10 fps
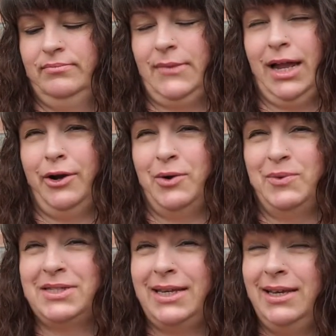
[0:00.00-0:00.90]
I don't know.
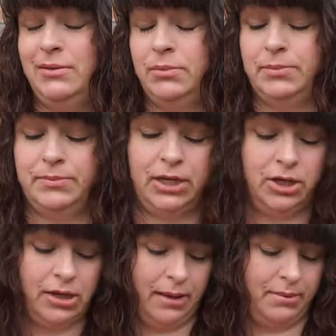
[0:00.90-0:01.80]
We'll see. It
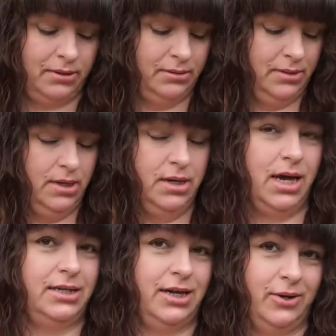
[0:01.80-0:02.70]
could happen.
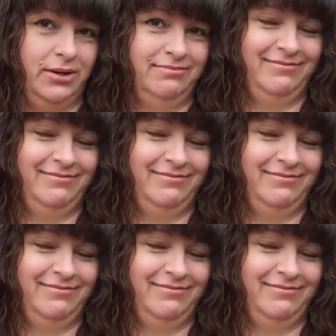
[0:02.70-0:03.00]
I doubt it.